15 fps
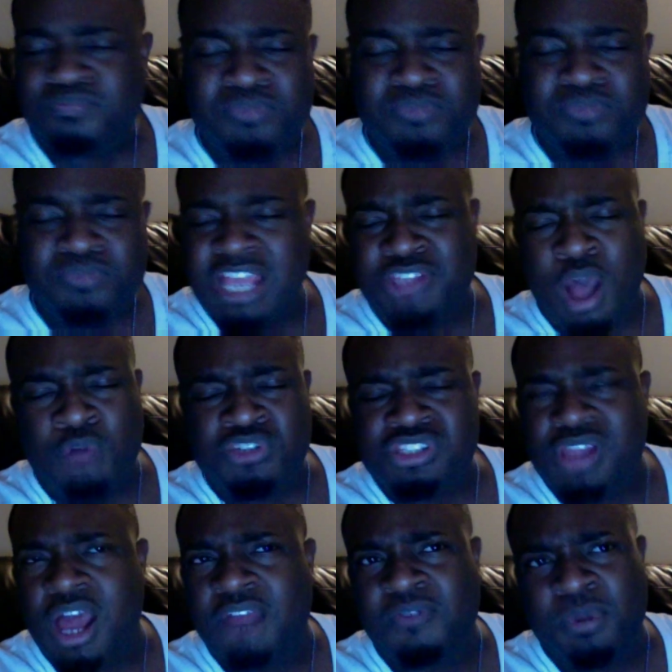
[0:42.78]
Let's go and
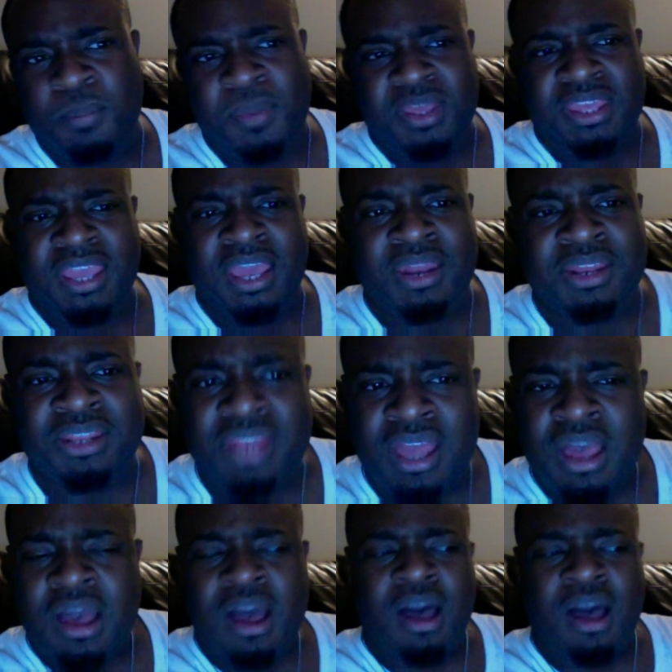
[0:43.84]
start from the beginning.
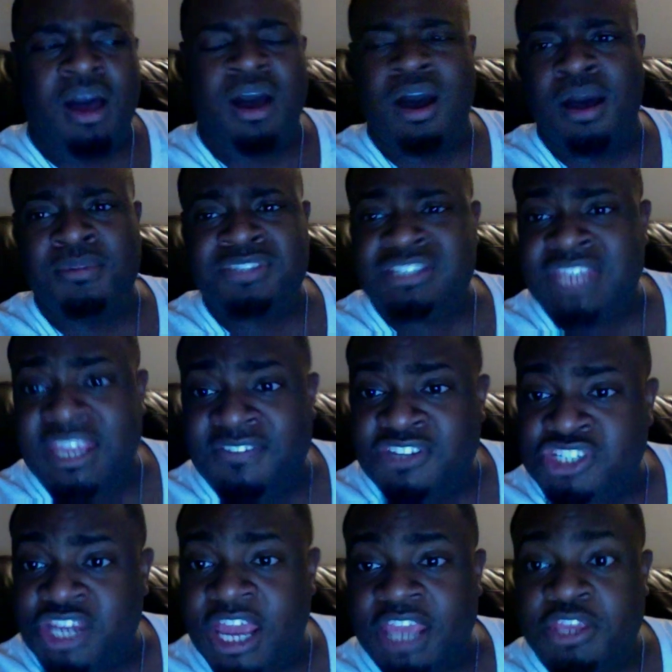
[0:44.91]
Um, Stevie
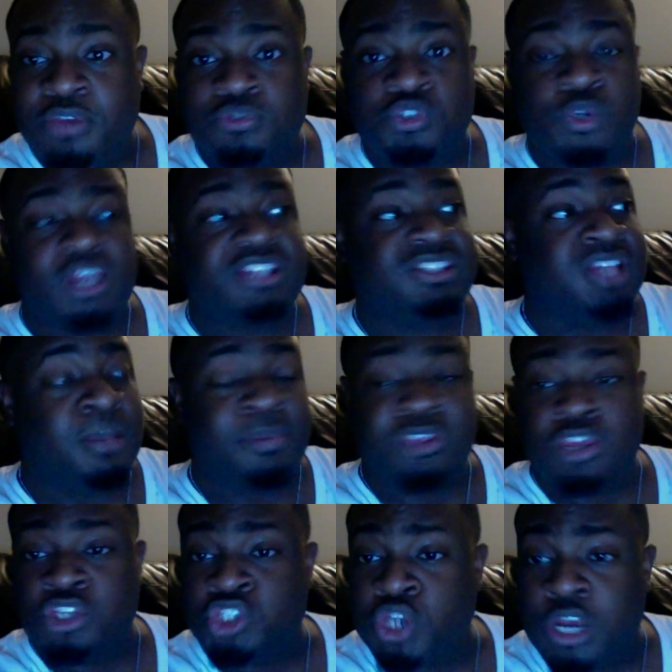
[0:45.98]
J, you dressed up in
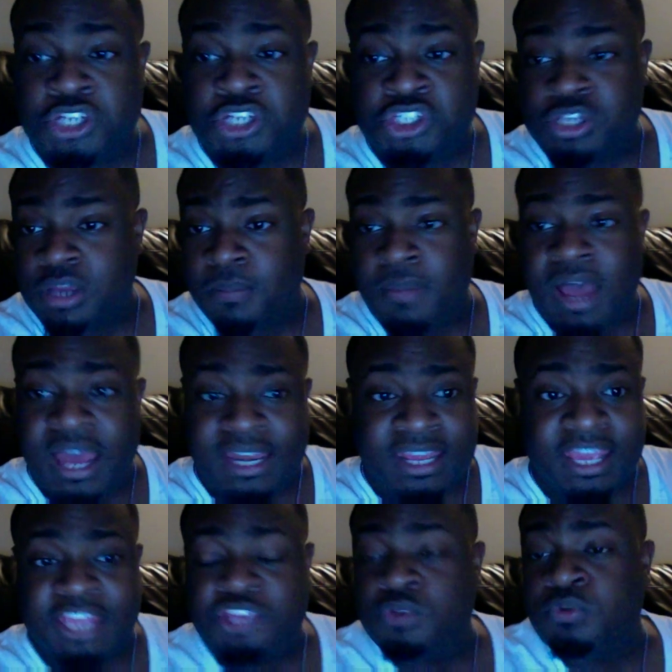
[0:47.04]
your Giorgio
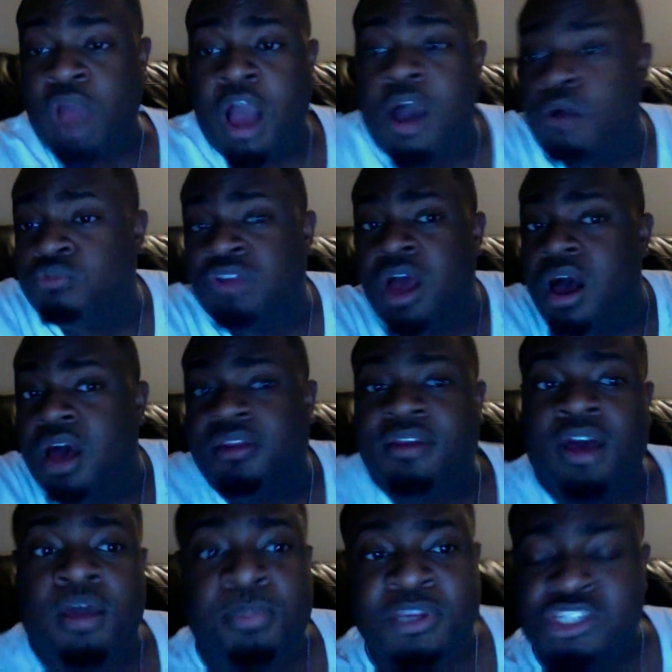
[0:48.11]
Armani and you all dolled
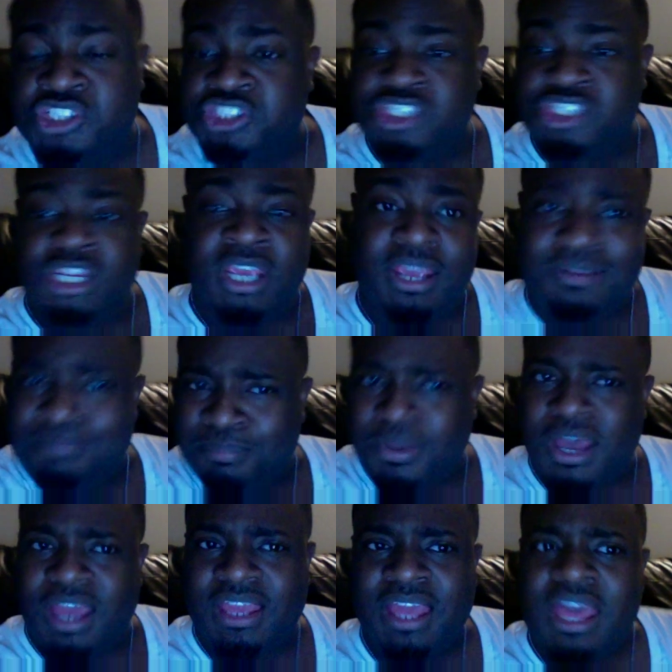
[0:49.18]
up and shit,
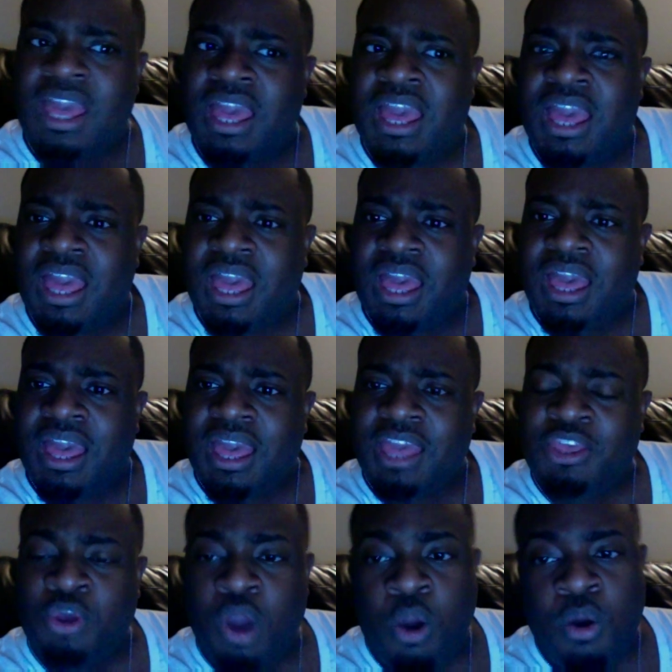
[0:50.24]
but
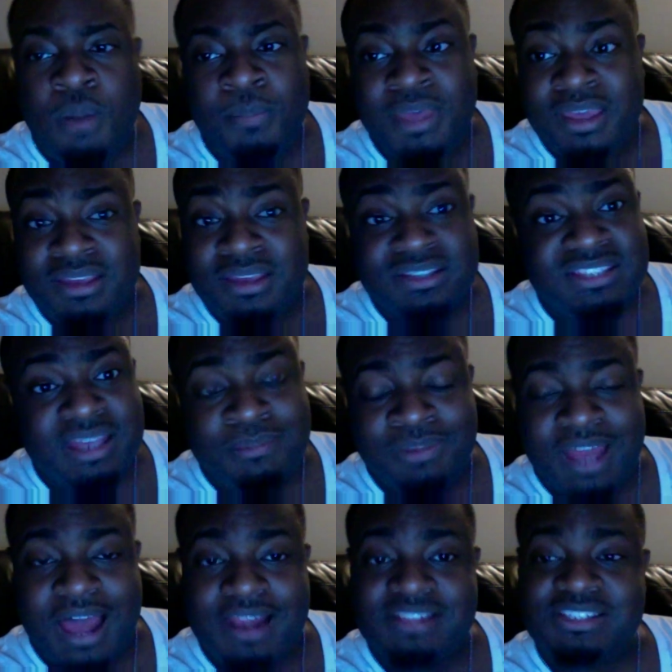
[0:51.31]
you owe a million some
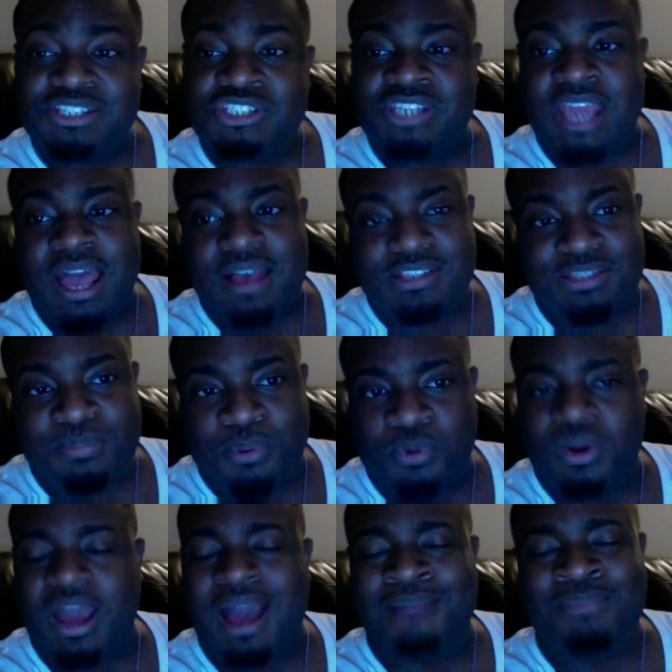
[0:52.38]
dollars in child
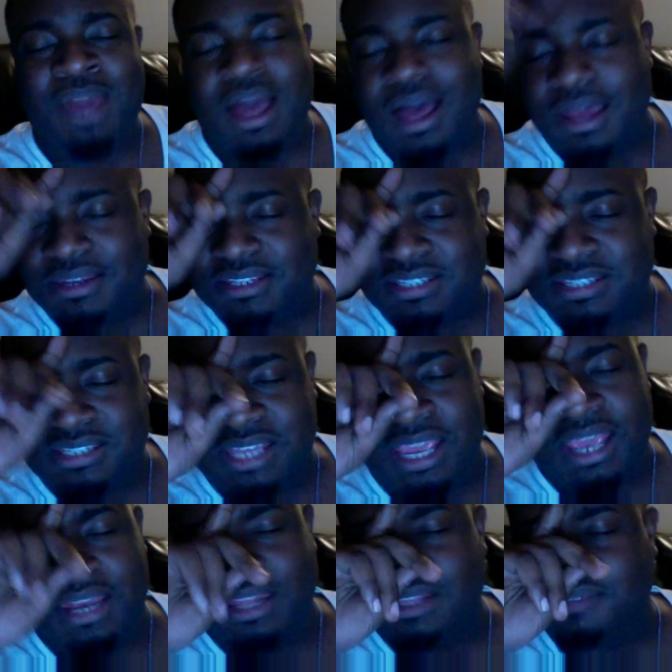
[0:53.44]
support. I'm not
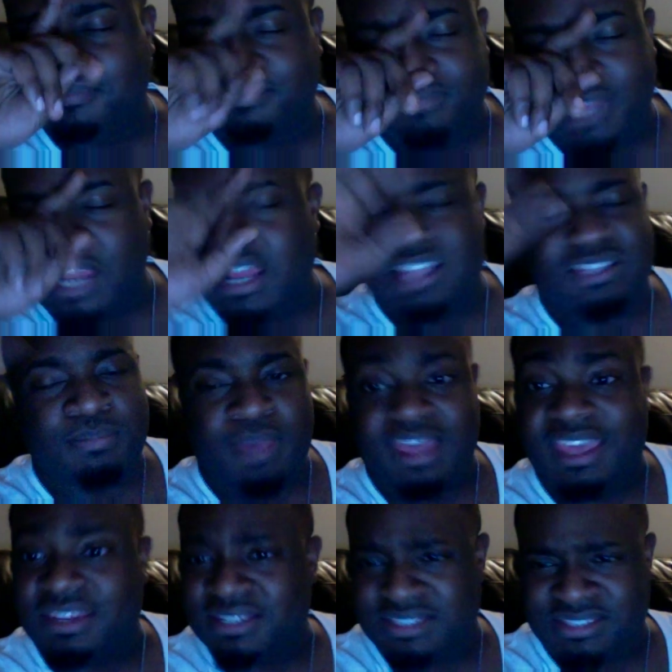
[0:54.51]
understanding. That doesn't
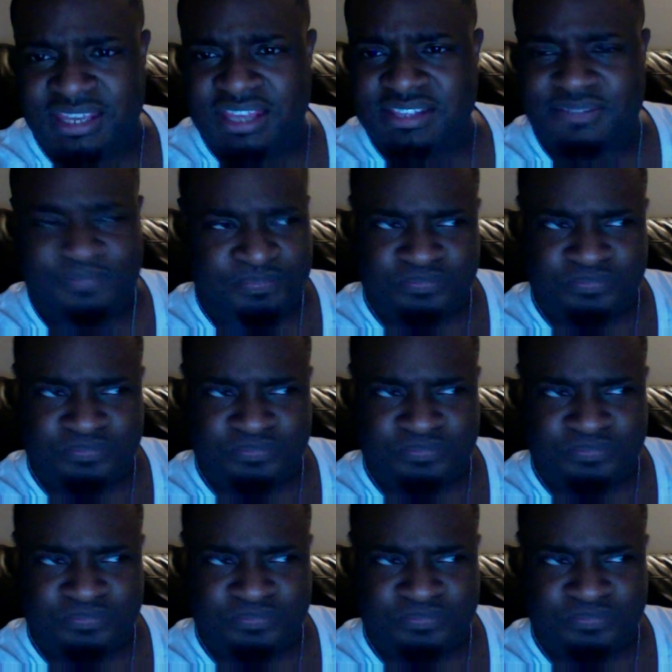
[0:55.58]
make any sense.